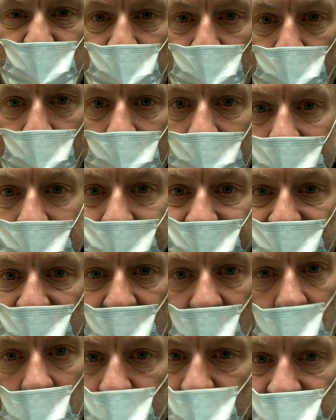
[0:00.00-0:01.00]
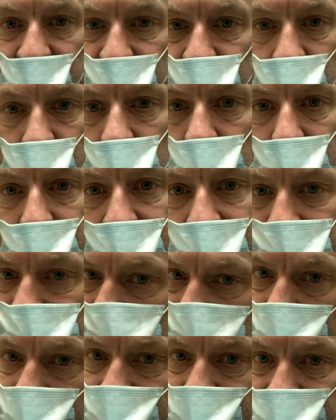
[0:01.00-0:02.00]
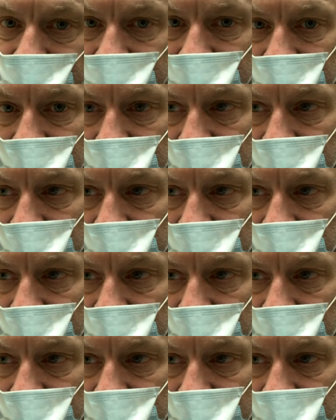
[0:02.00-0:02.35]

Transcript: craved Hellmann's real mayonnaise.